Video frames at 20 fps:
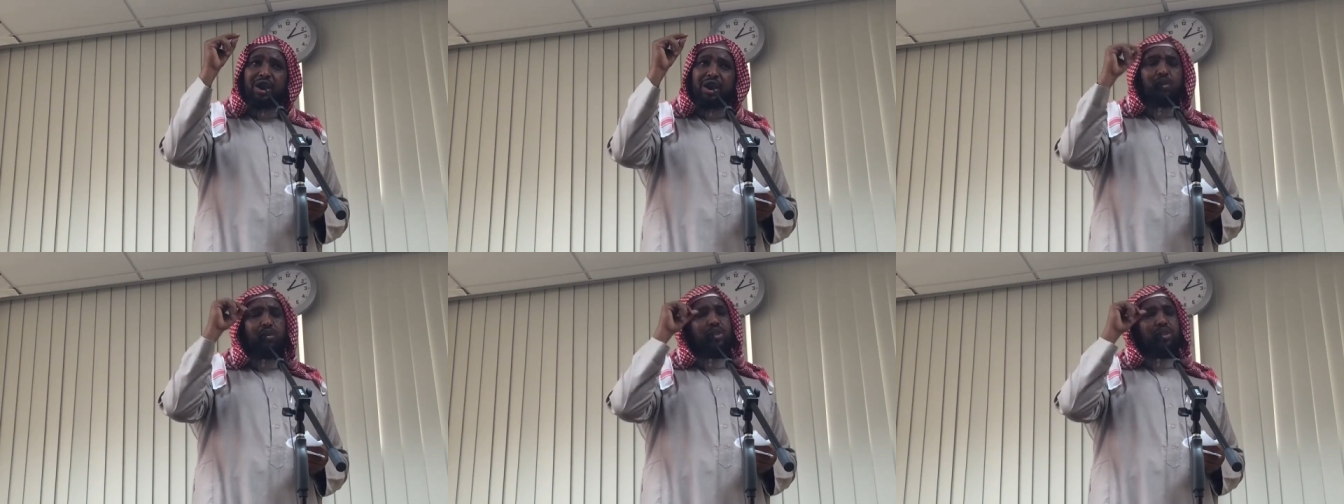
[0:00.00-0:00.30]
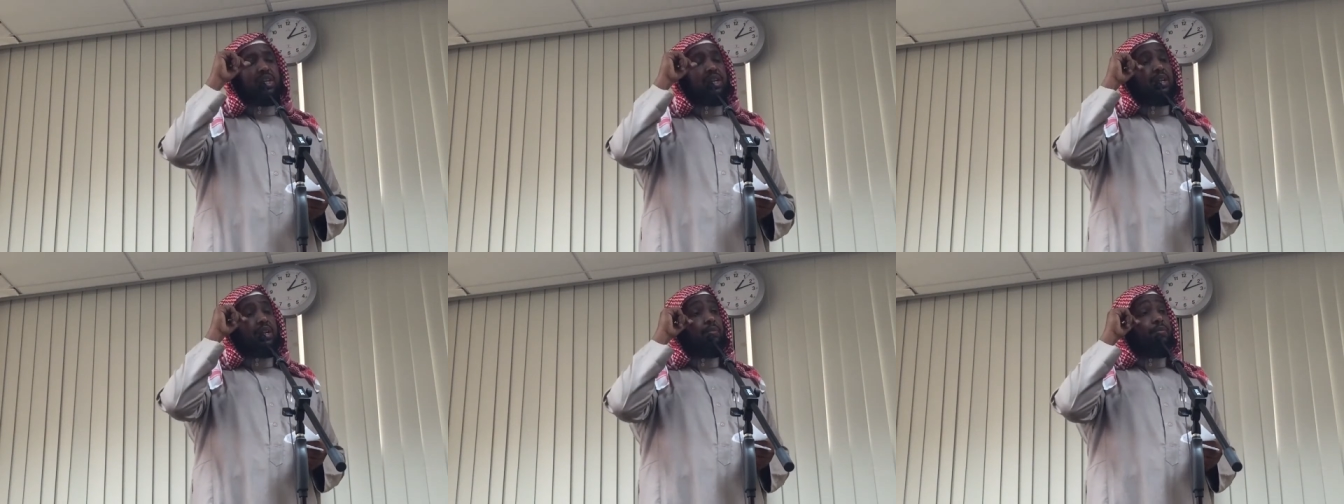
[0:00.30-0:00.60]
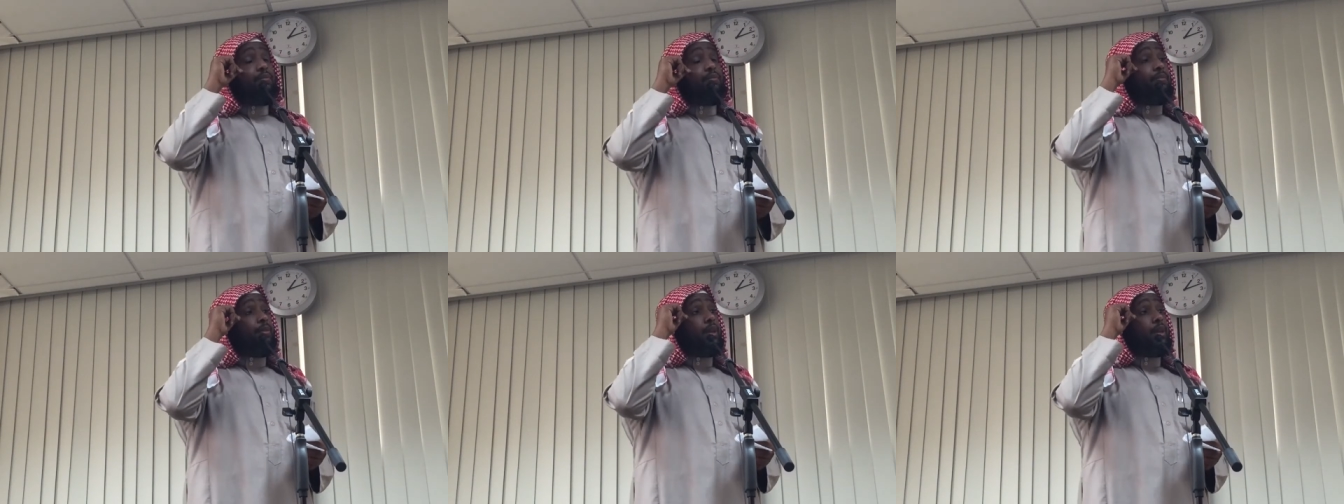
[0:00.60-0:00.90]
Alaihi
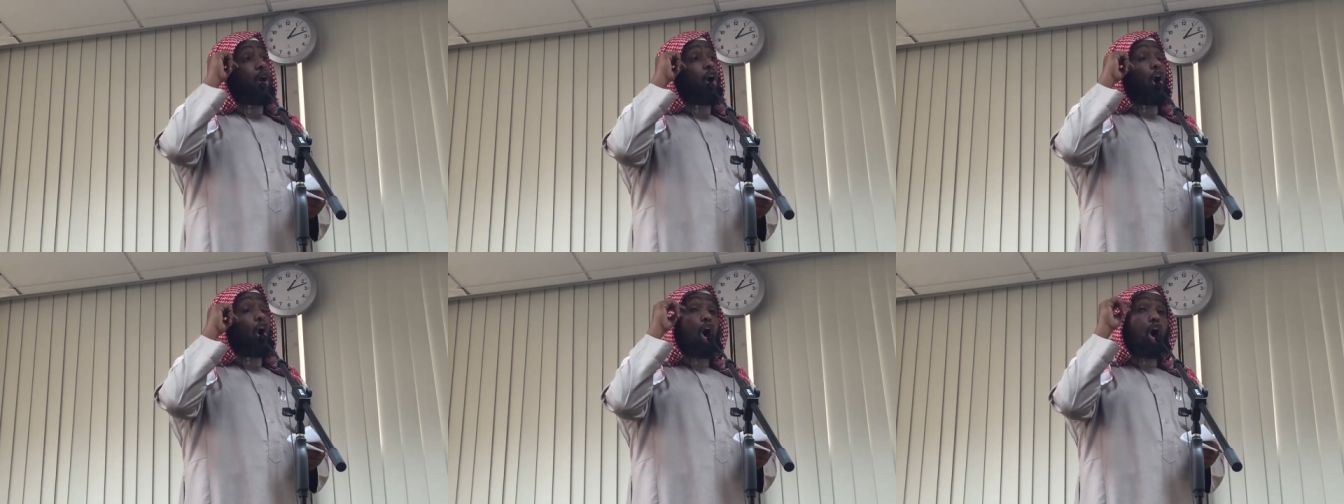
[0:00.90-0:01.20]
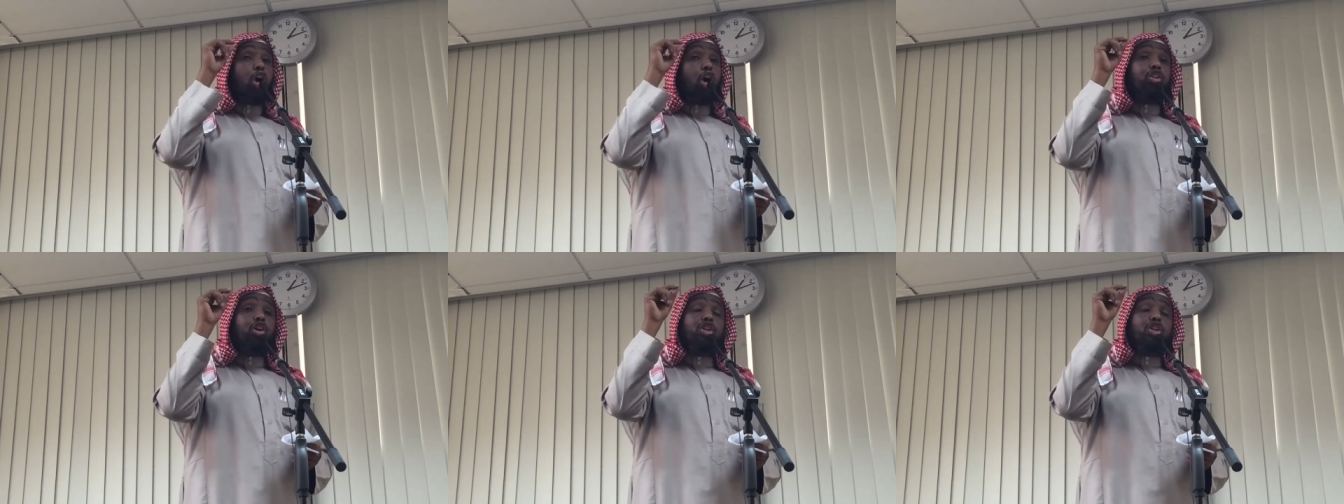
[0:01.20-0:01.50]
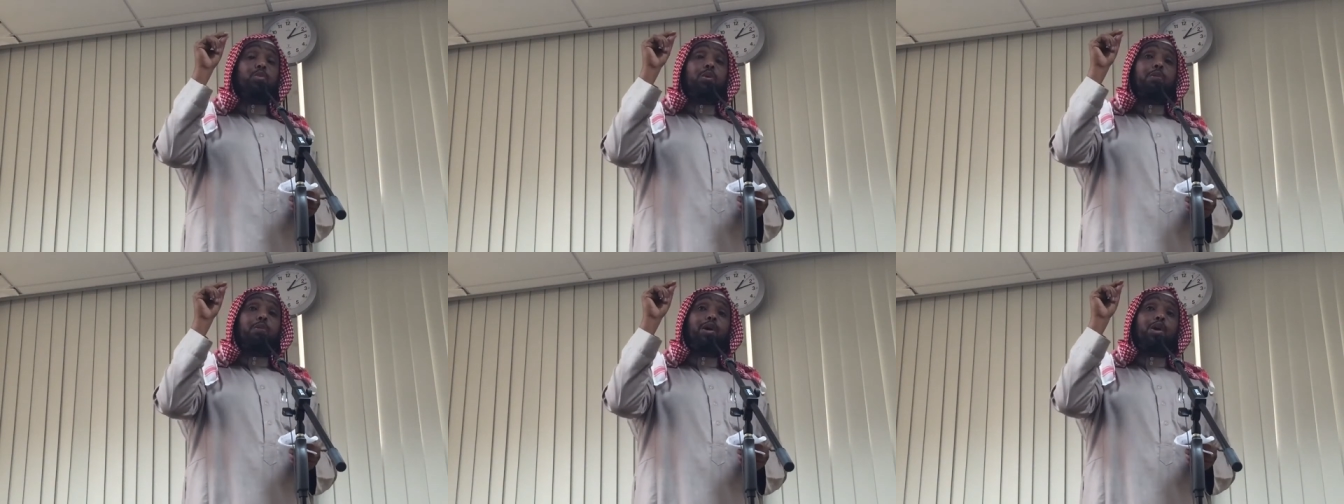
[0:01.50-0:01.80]
Wasallam. All
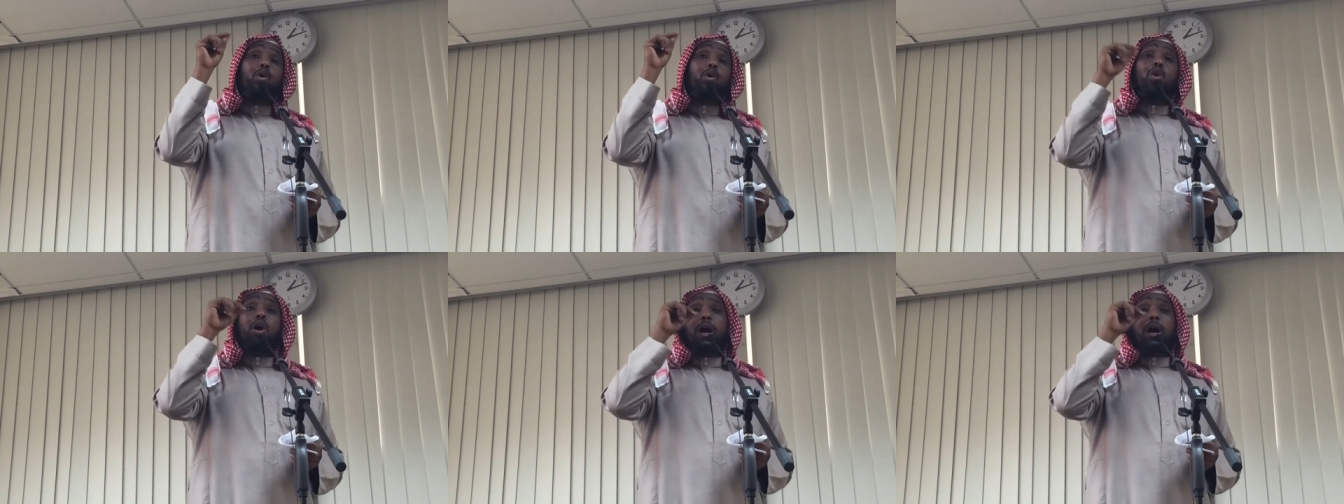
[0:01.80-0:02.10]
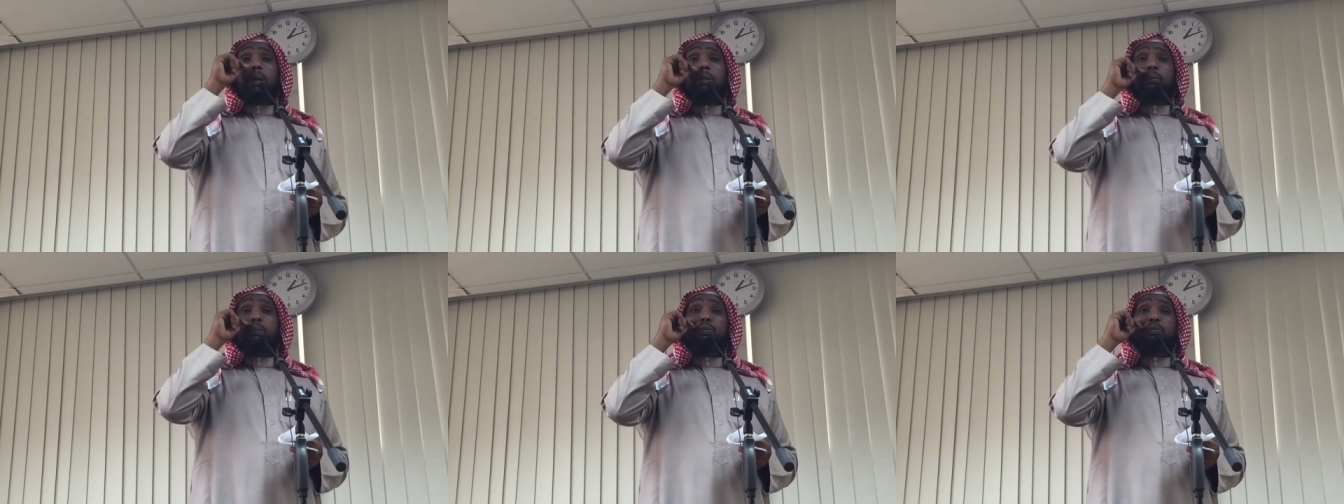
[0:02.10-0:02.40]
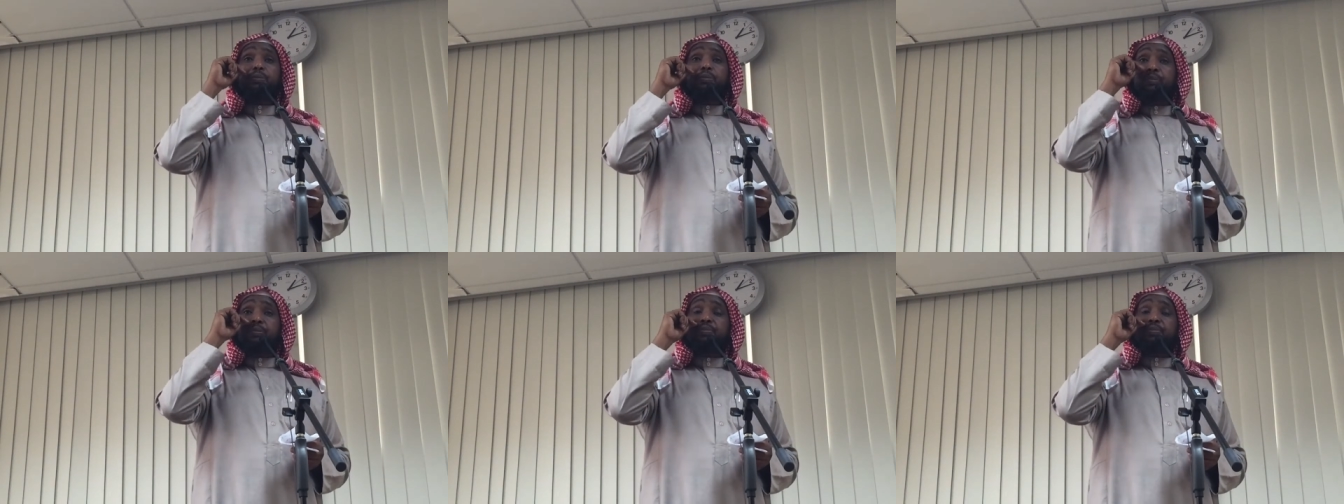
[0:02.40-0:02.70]
those people who
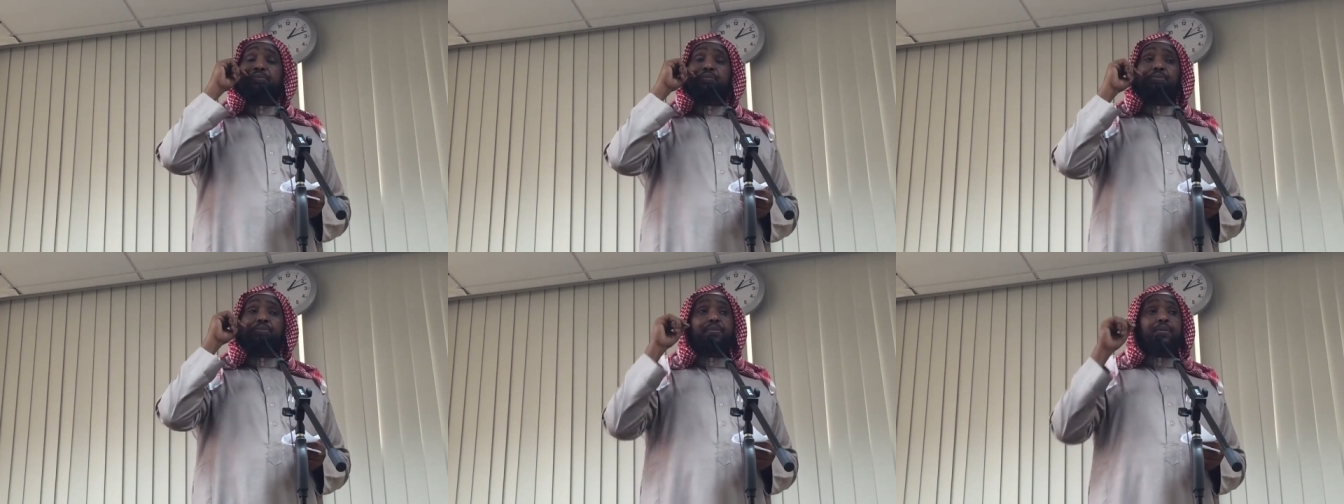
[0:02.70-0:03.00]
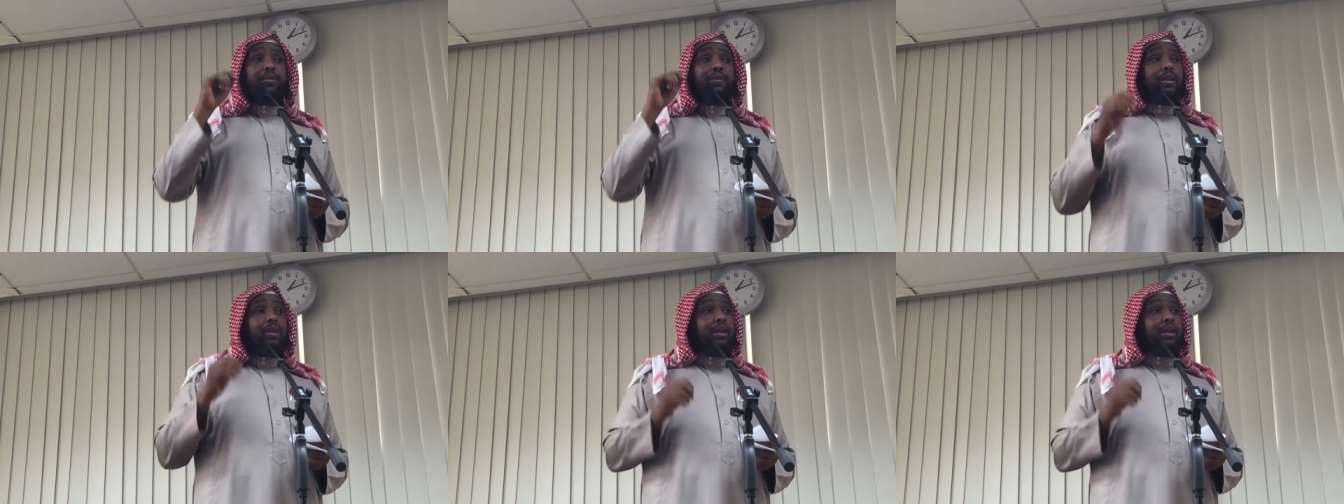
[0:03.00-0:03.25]
are